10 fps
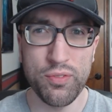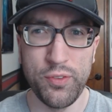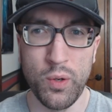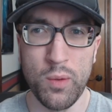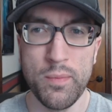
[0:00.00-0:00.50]

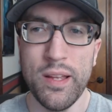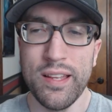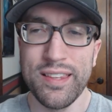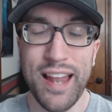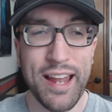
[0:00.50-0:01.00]
film
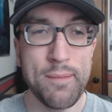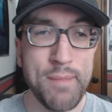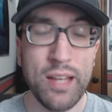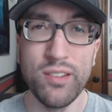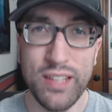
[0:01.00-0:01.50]
that had a
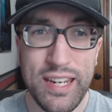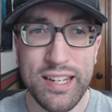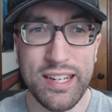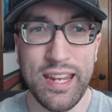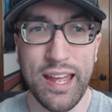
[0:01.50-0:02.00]
male lead
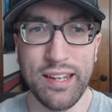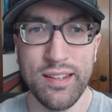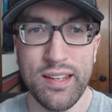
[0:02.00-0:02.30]
again.